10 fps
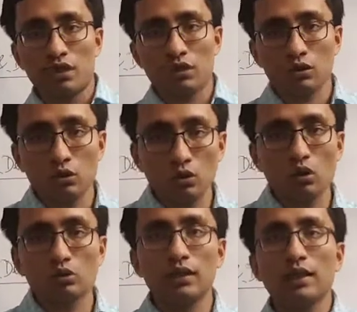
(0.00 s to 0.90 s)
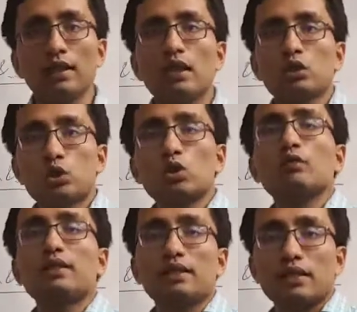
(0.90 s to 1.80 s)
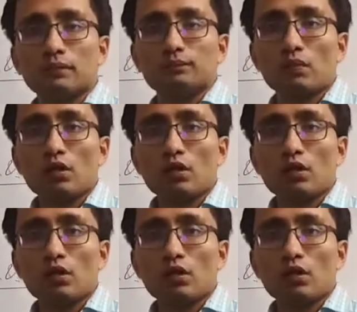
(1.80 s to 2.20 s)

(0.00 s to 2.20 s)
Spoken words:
the growth should be there.